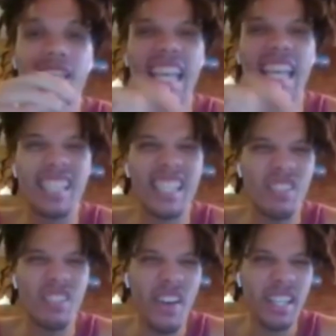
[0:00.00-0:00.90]

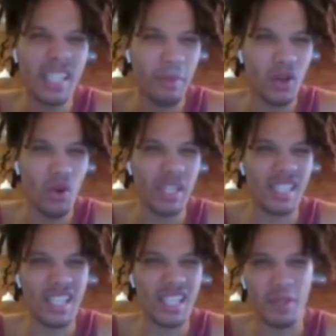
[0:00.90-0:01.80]
this is very typical. We
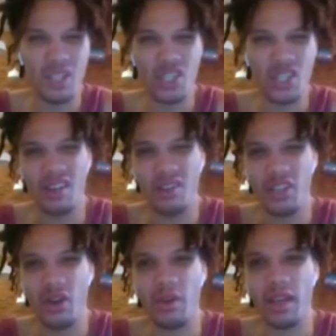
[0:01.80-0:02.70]
see this position,
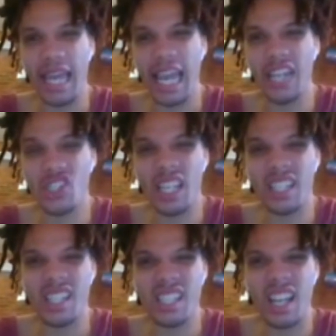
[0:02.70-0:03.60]
you know,
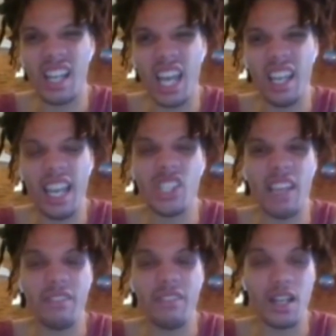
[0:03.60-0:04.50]

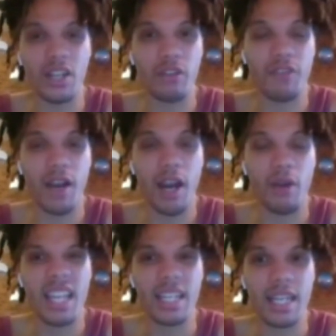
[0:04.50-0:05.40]
H7 is under fire
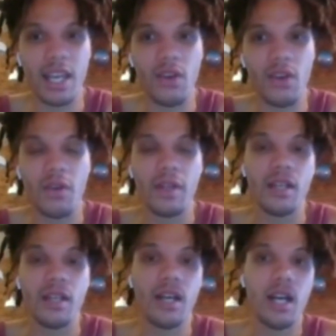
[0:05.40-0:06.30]
right now.
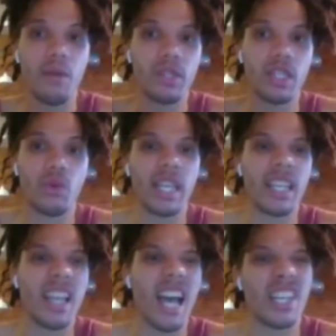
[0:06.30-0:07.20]
With the
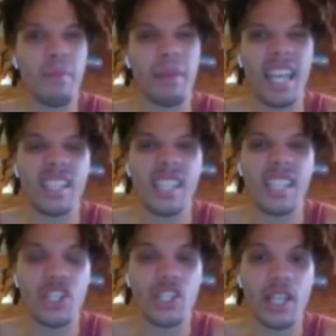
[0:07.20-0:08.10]
queen lined up against
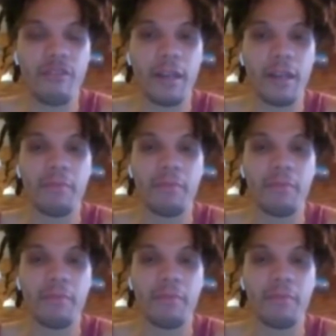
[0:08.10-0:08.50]
H7.